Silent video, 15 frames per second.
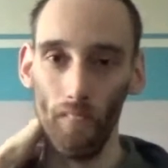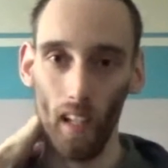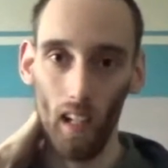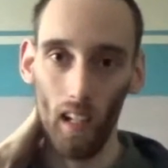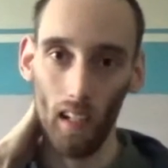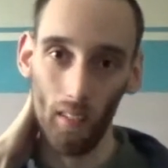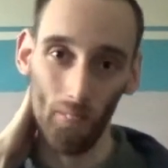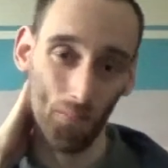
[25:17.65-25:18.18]

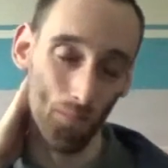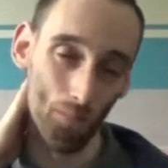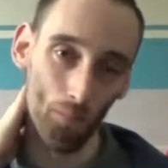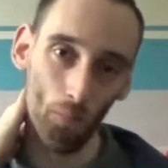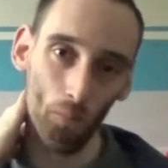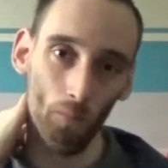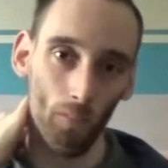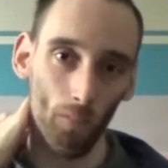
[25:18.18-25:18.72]

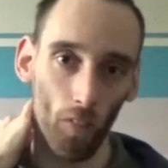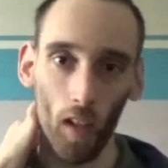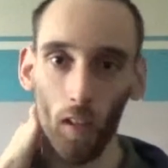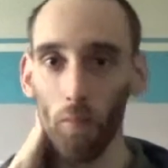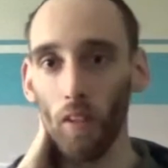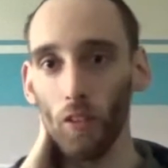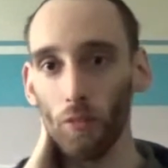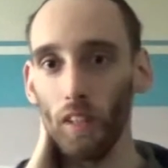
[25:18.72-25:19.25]
Follow
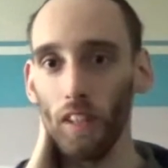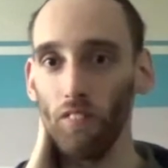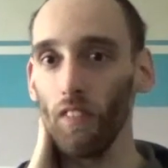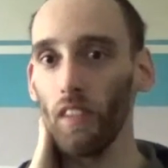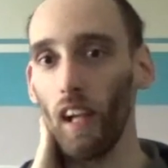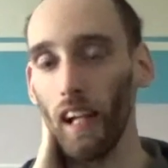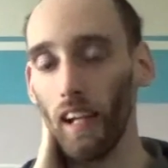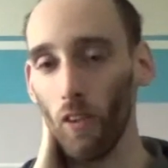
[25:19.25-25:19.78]
me on Twitch if you
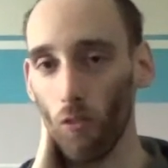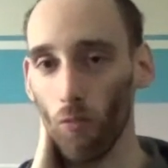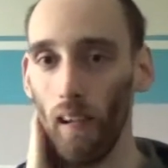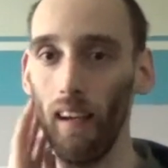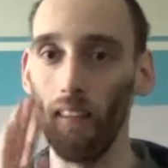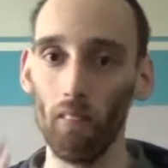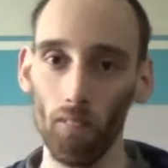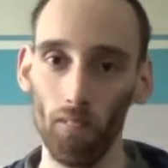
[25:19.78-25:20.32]
like as
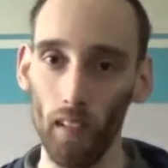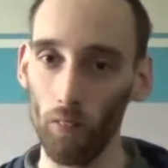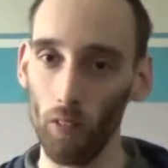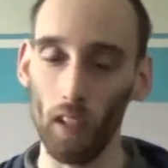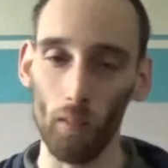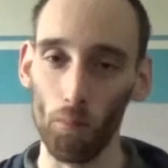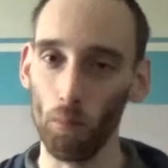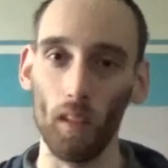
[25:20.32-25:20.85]
well. I'm not
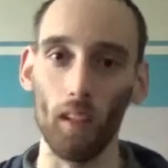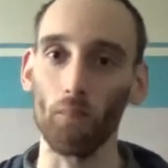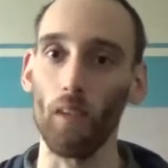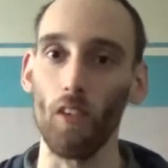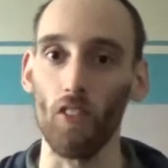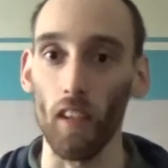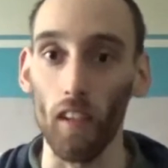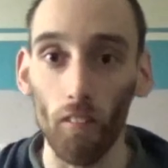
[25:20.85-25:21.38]
gonna plug
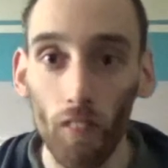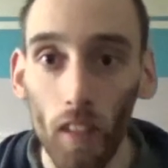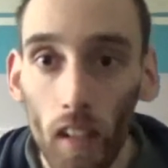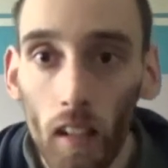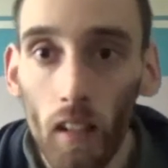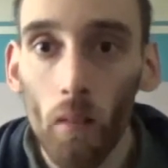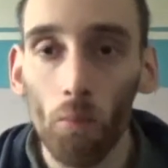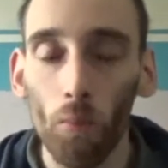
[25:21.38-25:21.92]
myself,
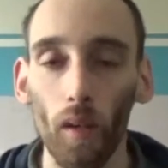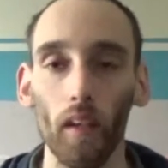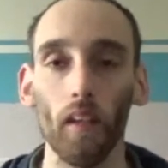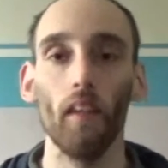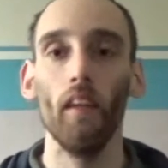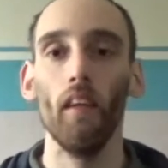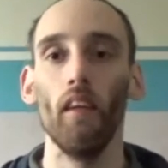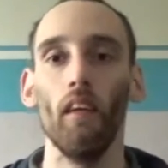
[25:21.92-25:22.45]

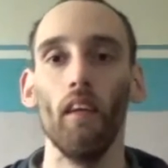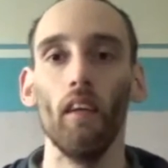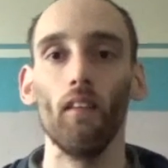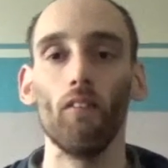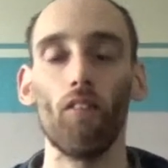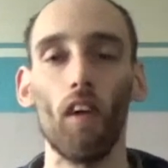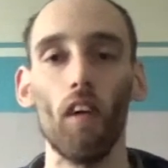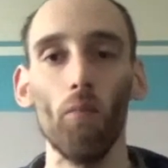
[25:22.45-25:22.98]
but
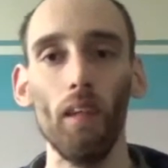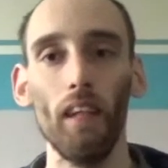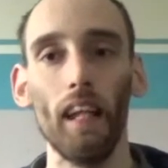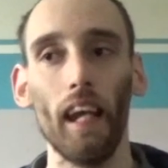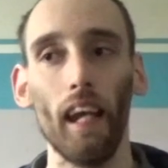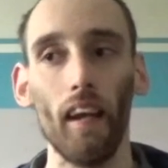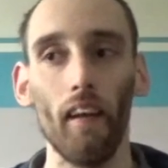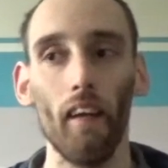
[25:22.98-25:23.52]
follow me
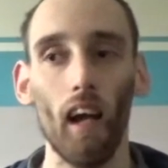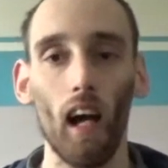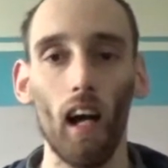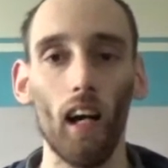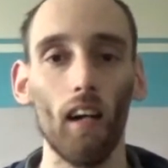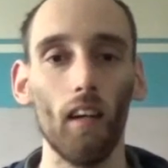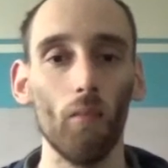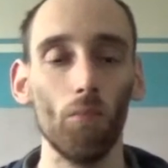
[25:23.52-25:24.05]
there.
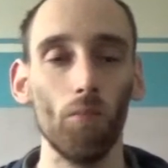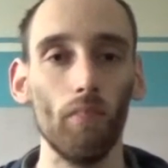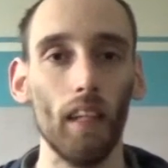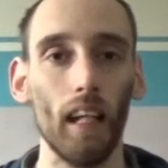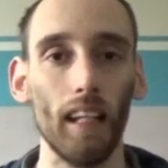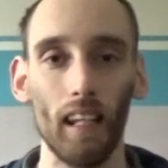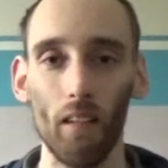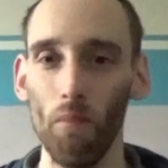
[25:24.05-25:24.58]

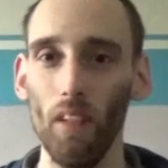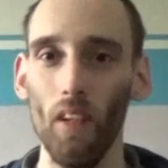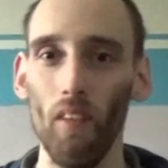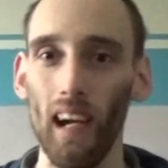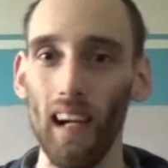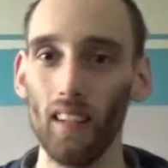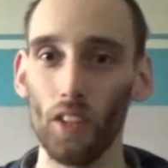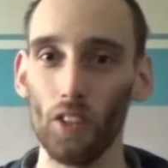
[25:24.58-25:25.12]
And let me know
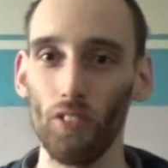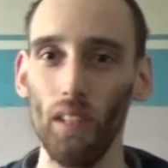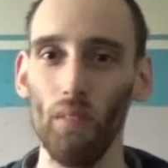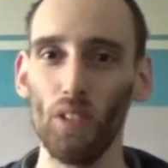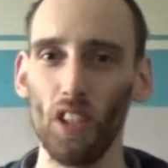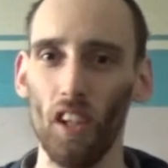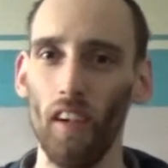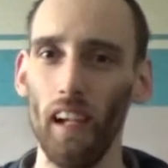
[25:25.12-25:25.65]
how the
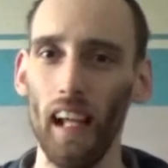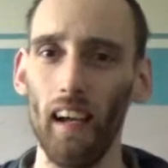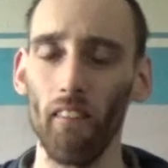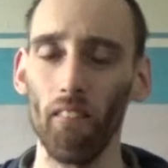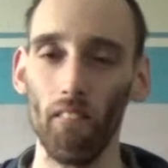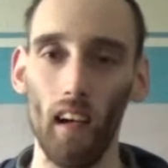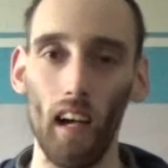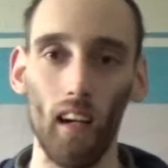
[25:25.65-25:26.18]
streams turn
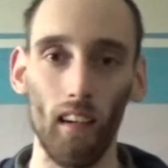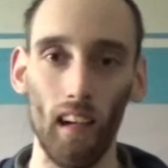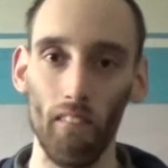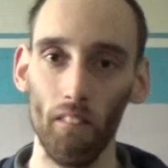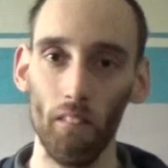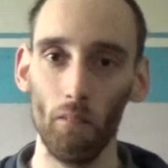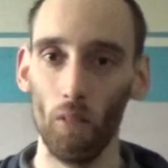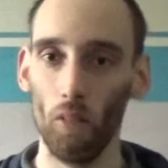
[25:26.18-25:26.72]
out. I'll have
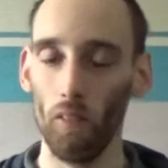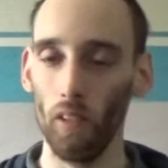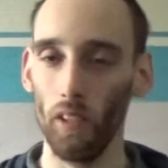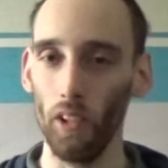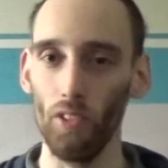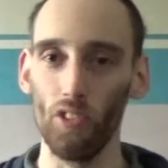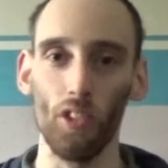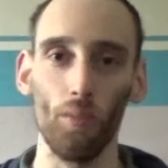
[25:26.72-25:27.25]
them all on
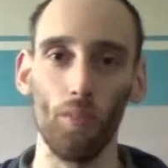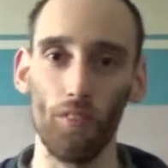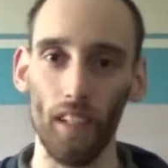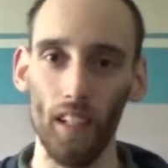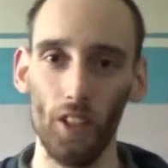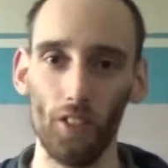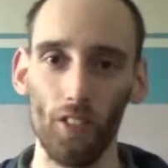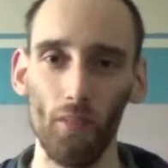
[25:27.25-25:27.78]
YouTube. If
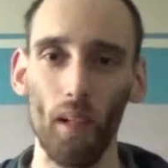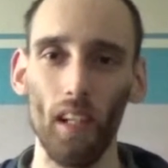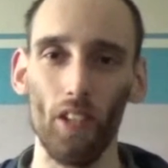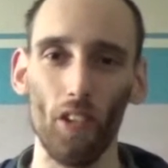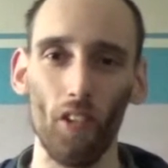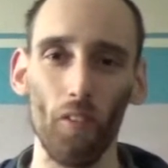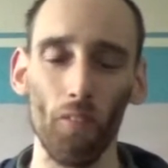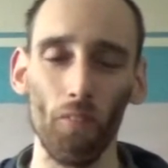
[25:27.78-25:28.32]
any stream I
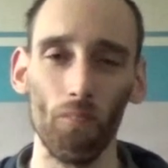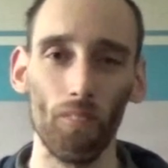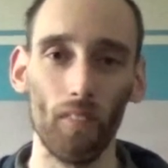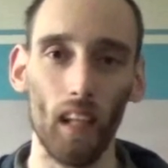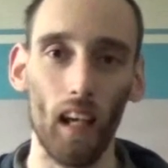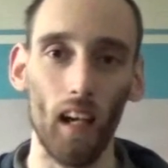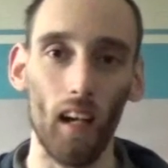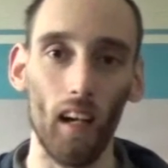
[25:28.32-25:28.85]
do,
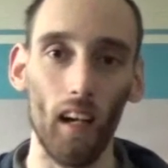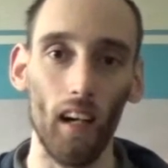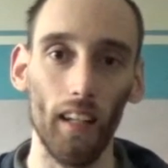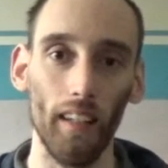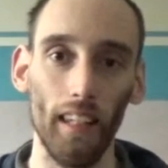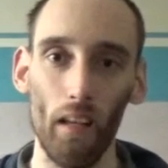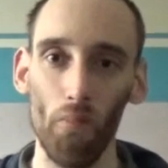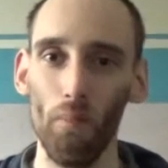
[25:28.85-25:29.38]

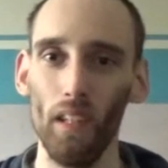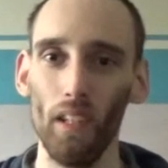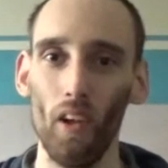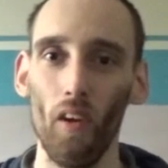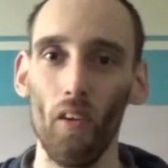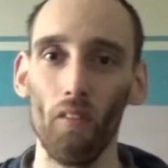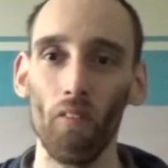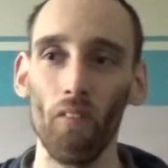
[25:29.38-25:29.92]
let me
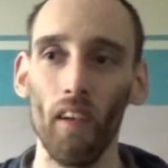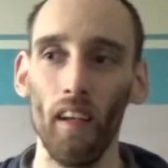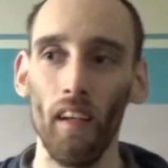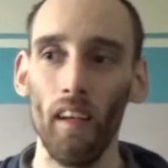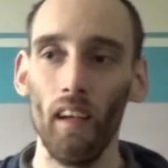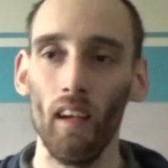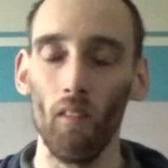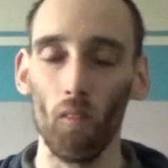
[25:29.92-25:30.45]
know
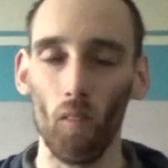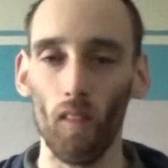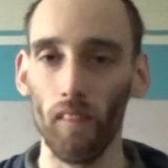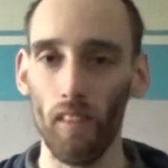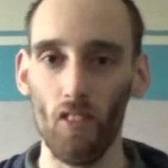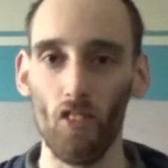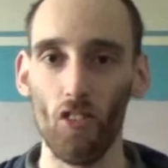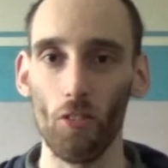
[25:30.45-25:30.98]
what
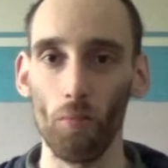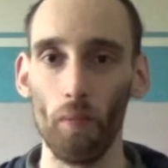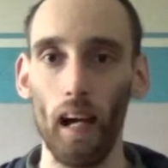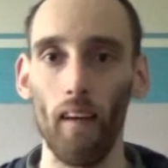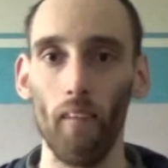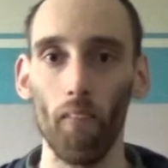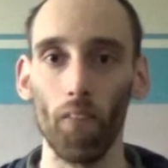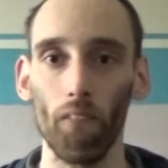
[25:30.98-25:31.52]
this is
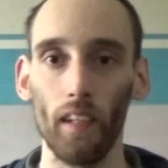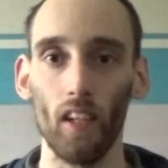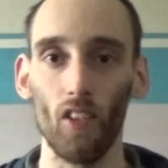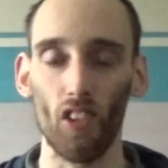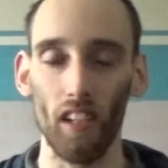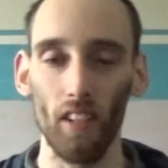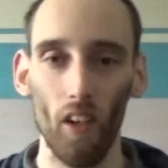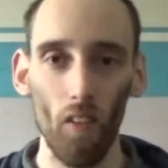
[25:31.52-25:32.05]
about, because
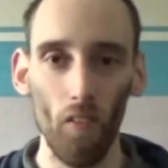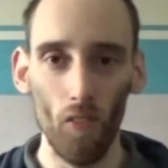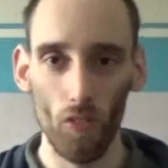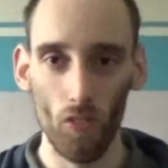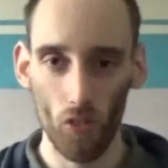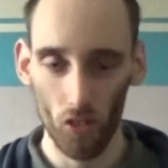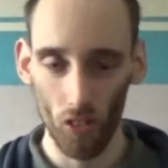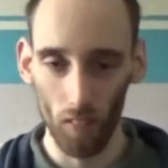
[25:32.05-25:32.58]
I know
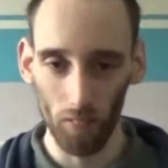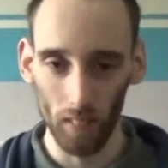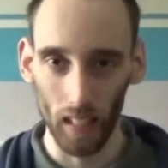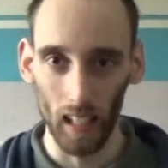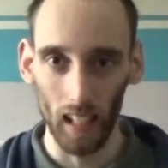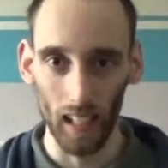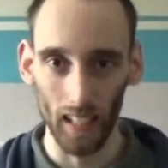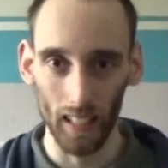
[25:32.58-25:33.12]
some
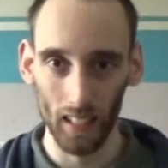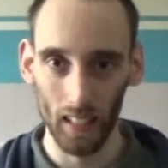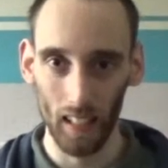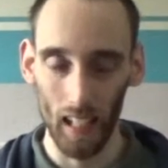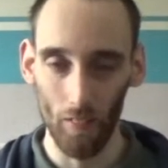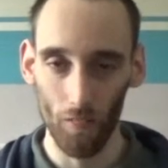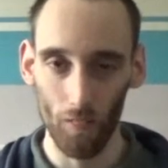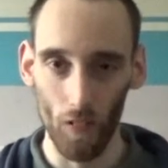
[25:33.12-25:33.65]
guys
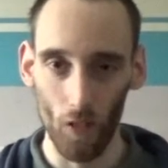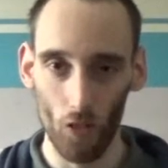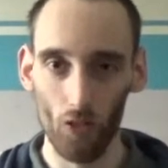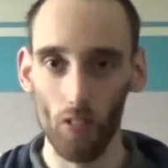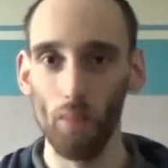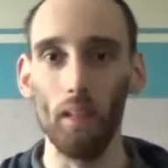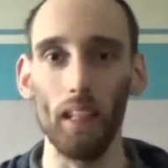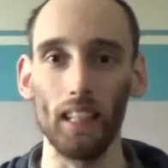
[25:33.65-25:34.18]
have the
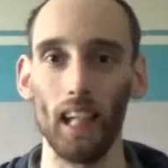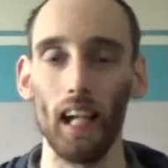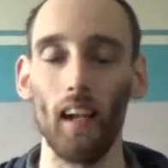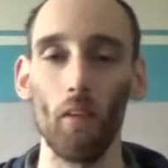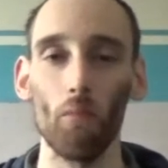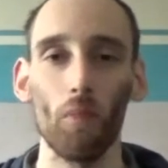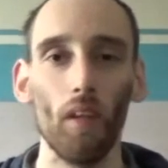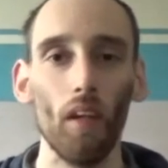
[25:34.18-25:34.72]
streaming
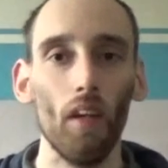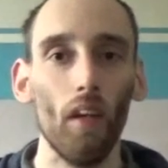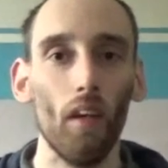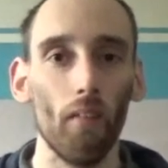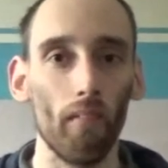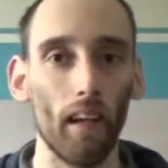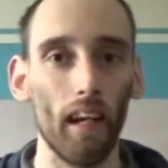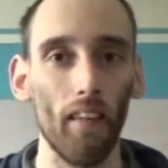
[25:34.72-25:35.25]
setup
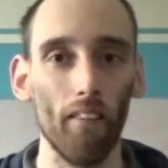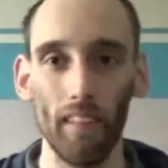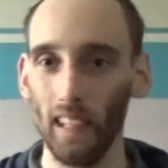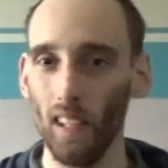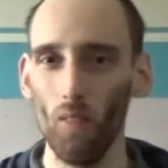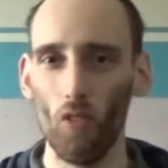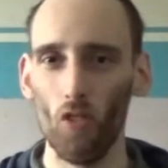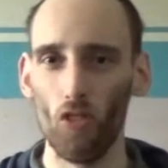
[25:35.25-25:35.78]
where they
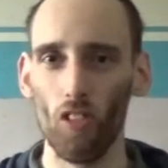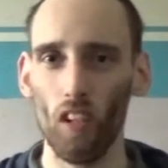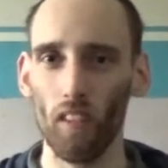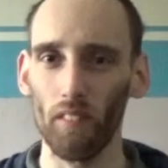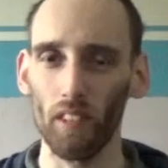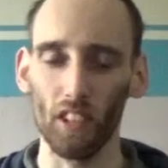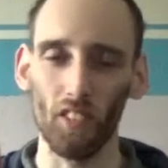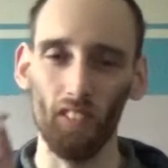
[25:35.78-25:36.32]
don't
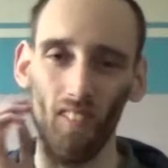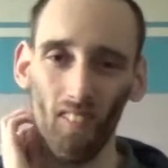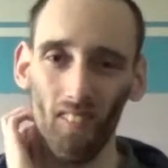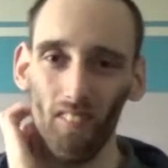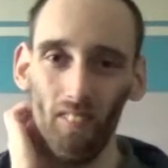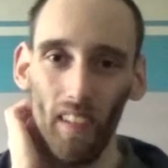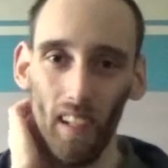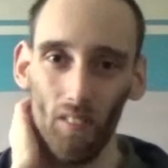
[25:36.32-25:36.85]
stutter at all.
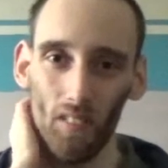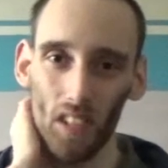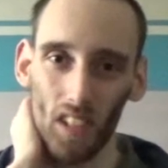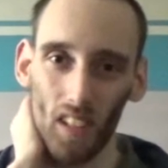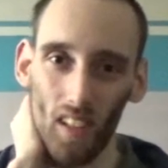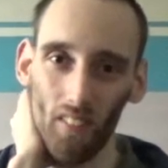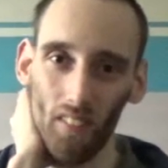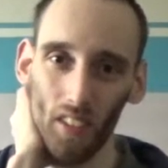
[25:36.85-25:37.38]
They don't
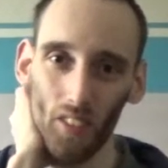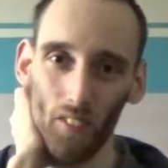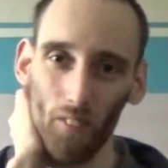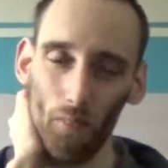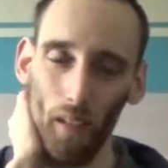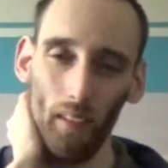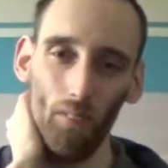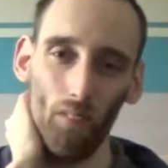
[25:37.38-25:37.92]
stutter at all.
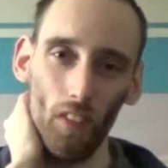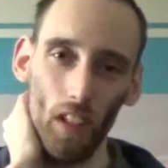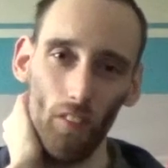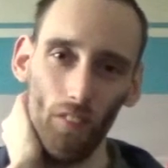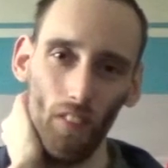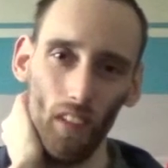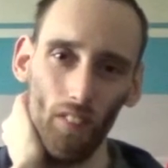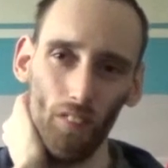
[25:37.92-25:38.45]
My
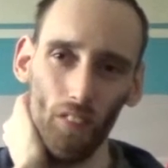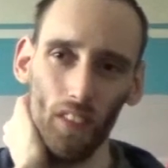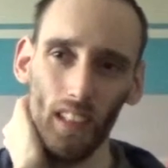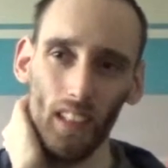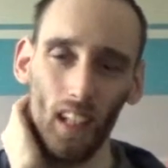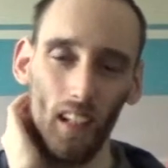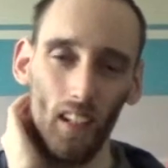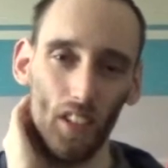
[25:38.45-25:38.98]
voice
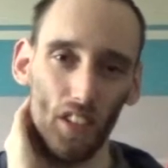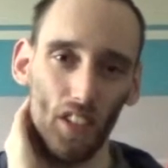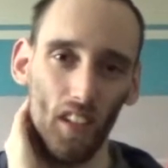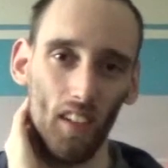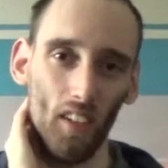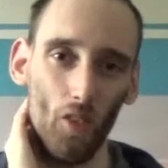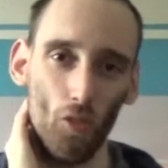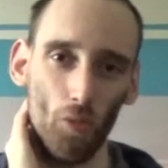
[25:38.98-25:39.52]
kind of
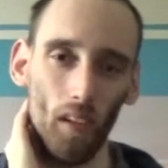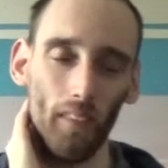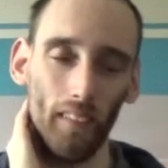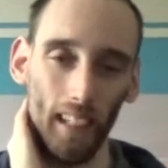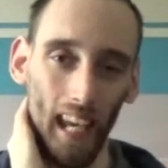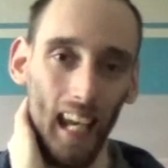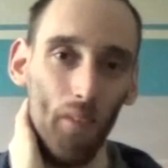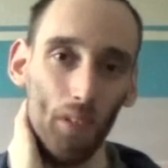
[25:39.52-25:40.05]
stutters while the
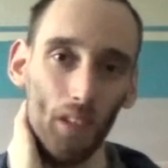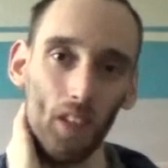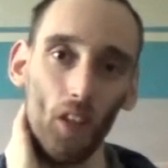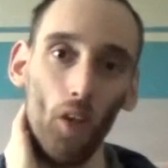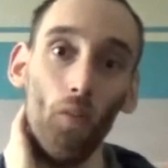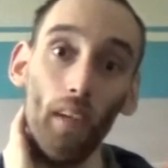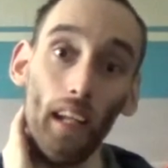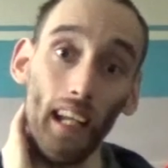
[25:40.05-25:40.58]
game is
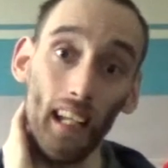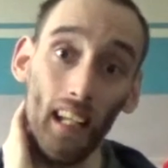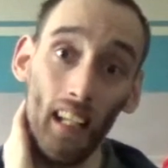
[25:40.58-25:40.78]
loading.